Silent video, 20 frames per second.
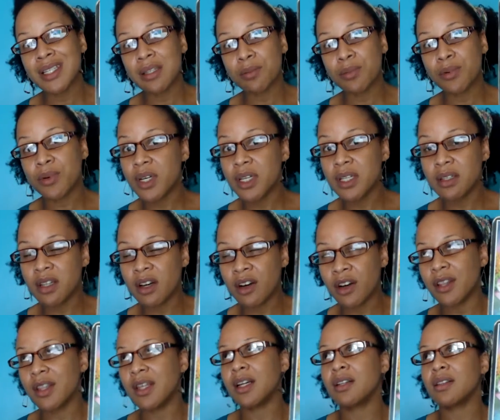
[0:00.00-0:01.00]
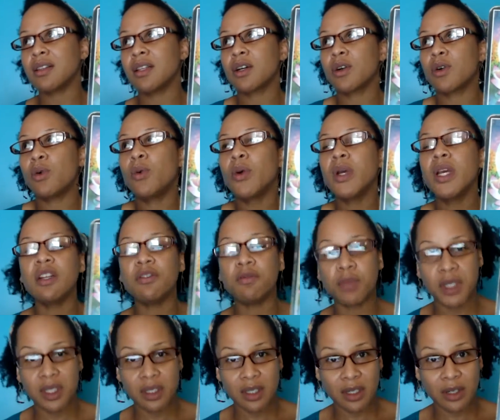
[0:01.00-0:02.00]
the Queen of
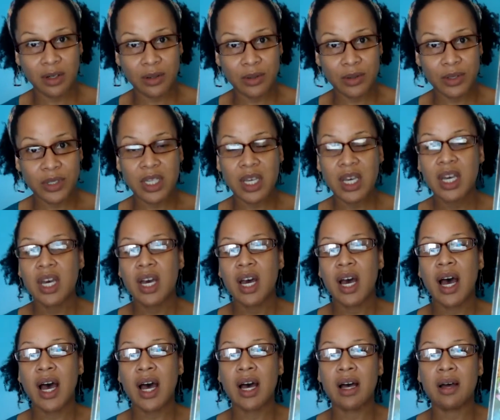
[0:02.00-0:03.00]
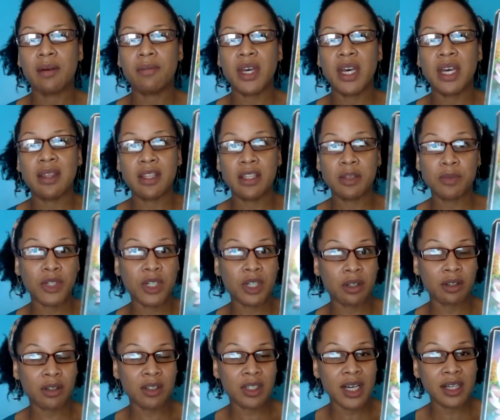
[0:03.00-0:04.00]
Pentacles in this
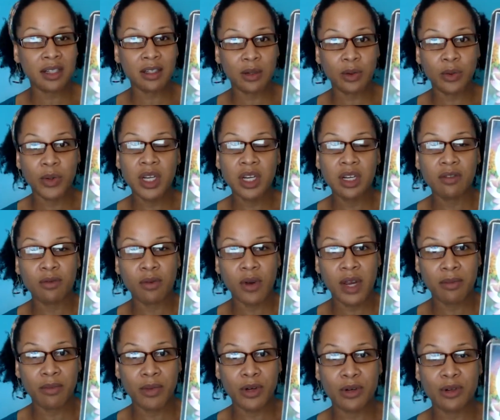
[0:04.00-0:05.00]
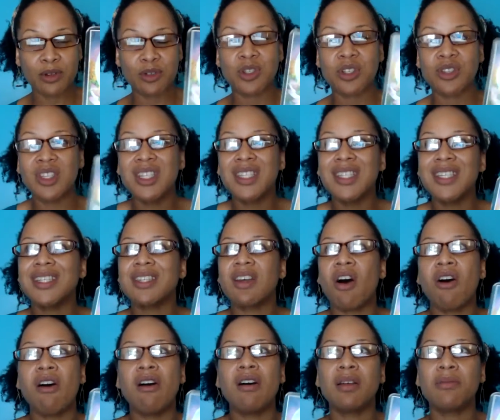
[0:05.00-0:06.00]
particular deck, the Queen of Rainbows. So this is
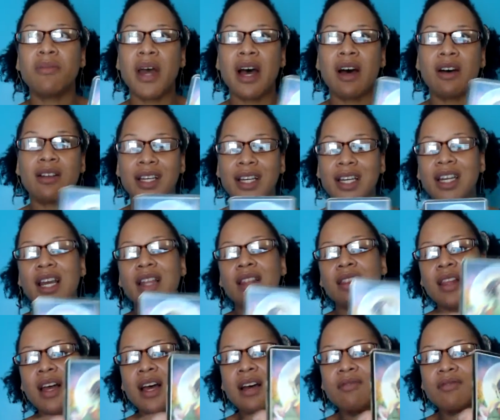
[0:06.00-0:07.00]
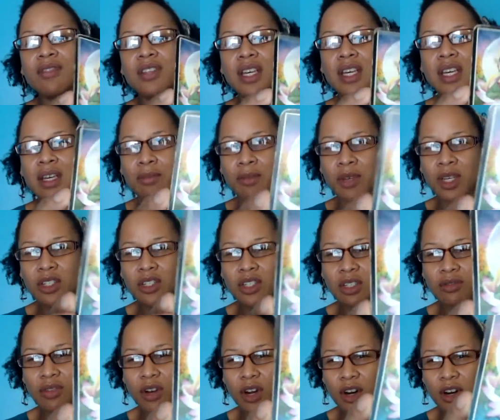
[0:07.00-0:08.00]
all about, like, and I love the image
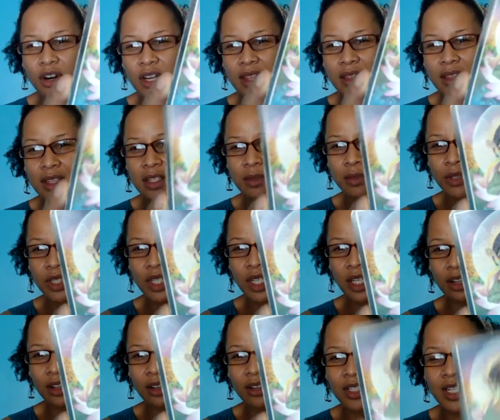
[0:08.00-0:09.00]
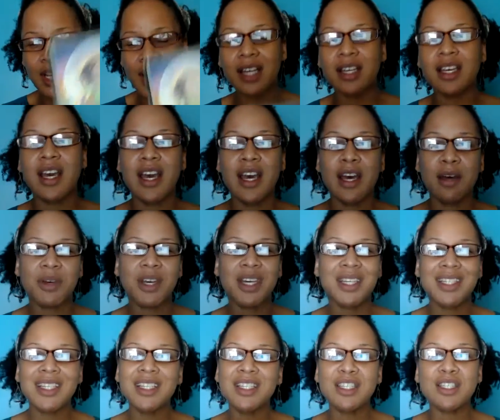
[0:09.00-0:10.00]
of her in this particular deck because
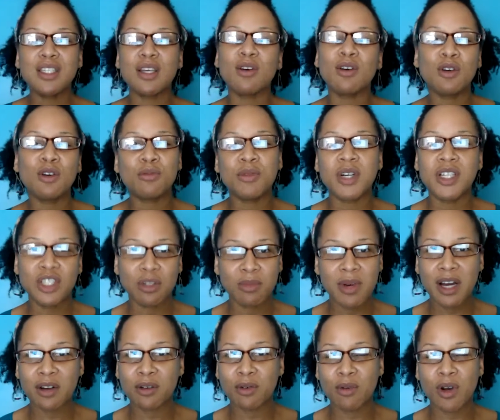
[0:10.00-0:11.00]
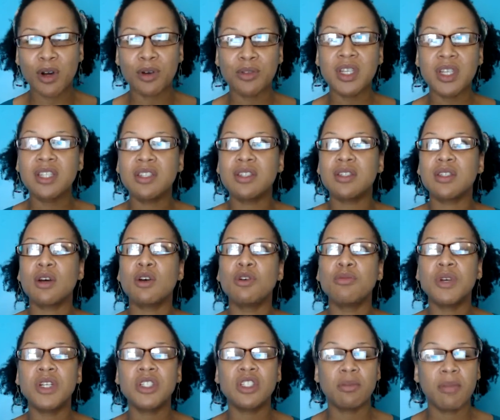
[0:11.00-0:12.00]
it's so much about growth. It's so
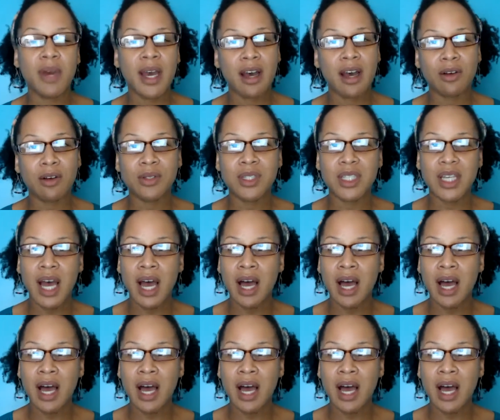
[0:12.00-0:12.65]
much about